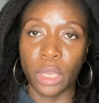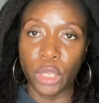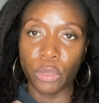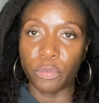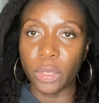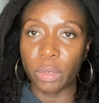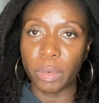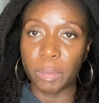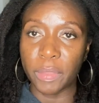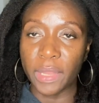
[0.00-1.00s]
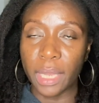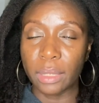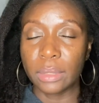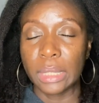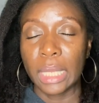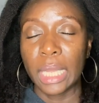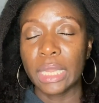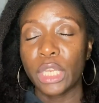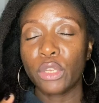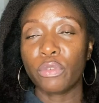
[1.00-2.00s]
You follow up with that, and
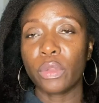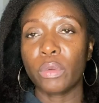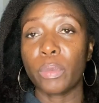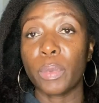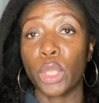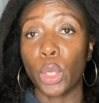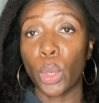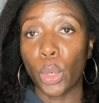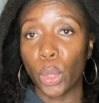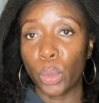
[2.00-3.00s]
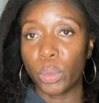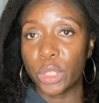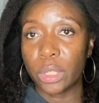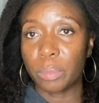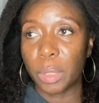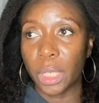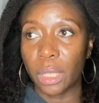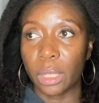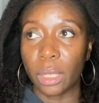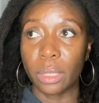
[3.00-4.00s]
then you follow up with your O, which could
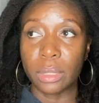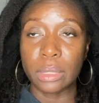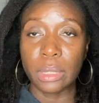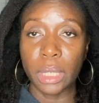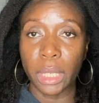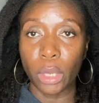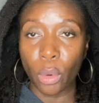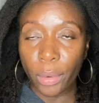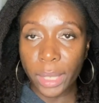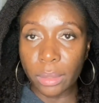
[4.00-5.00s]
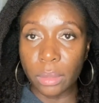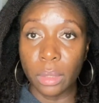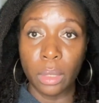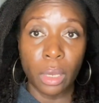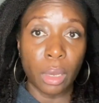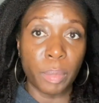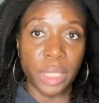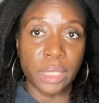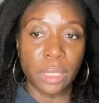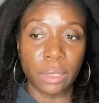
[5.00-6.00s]
be a sealing oil, a
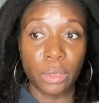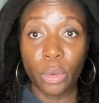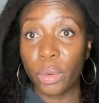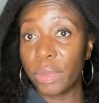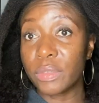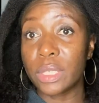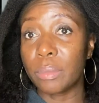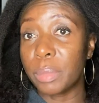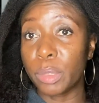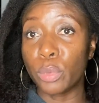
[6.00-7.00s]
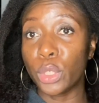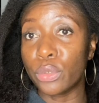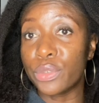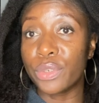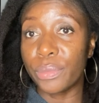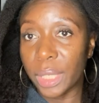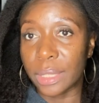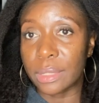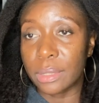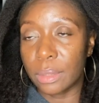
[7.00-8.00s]
butter, or even some people use
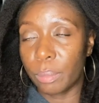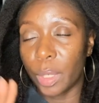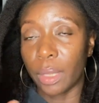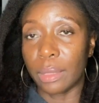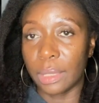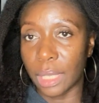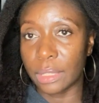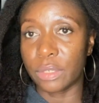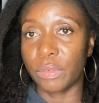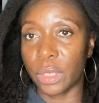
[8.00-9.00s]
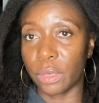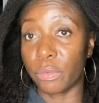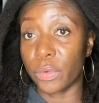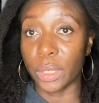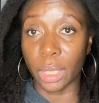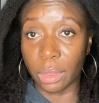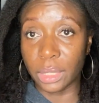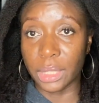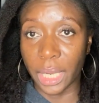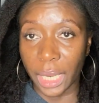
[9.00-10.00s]
grease, but that's a video for another
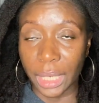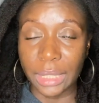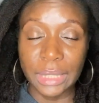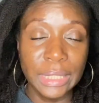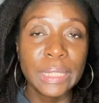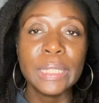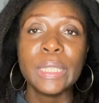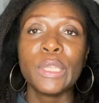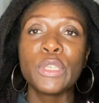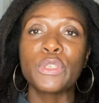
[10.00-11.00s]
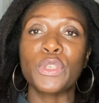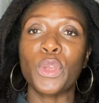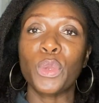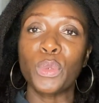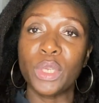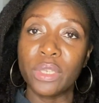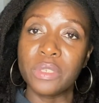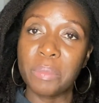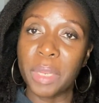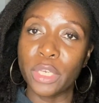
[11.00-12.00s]
day. So you need
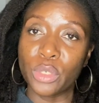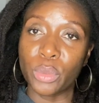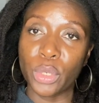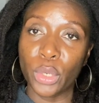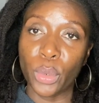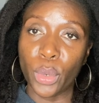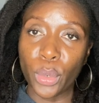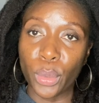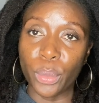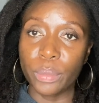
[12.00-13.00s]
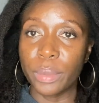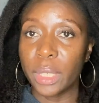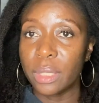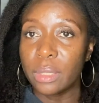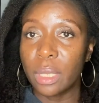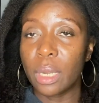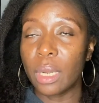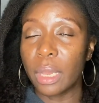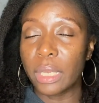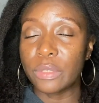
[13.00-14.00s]
to make sure your O is a
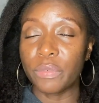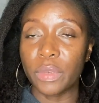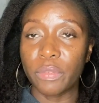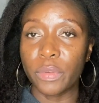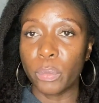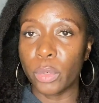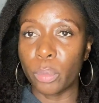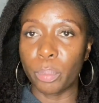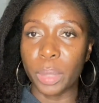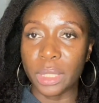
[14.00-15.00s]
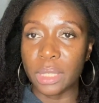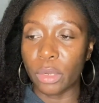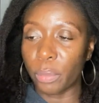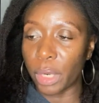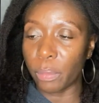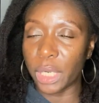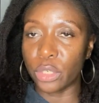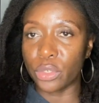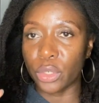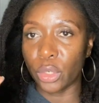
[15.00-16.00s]
nice fluffy milk butter where when you
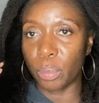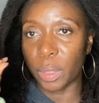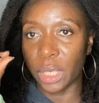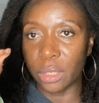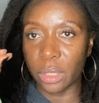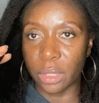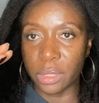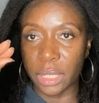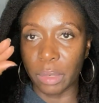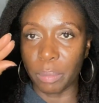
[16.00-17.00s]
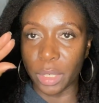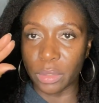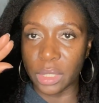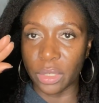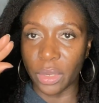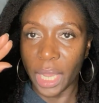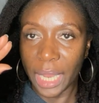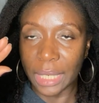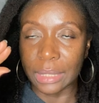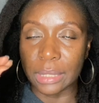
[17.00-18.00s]
scoop it, you see it melt in your
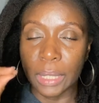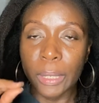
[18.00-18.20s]
hands.